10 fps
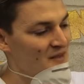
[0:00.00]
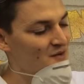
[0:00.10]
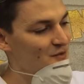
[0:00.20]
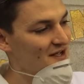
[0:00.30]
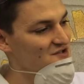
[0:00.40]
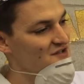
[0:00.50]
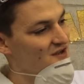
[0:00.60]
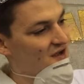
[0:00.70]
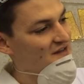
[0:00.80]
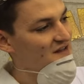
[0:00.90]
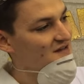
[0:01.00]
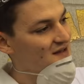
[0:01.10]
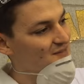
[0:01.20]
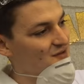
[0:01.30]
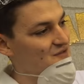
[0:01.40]
And when it actually got heated
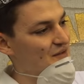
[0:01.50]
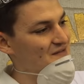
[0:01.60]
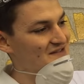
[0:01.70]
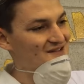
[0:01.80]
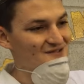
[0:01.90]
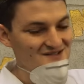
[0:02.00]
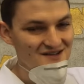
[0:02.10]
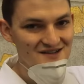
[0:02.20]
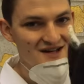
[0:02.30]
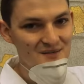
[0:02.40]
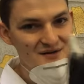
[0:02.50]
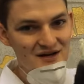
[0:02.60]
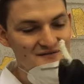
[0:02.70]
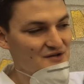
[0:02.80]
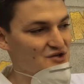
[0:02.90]
up under the belt sander, it started coming
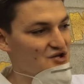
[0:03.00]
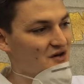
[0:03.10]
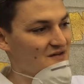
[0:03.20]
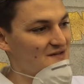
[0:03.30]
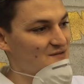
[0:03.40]
off in chunks.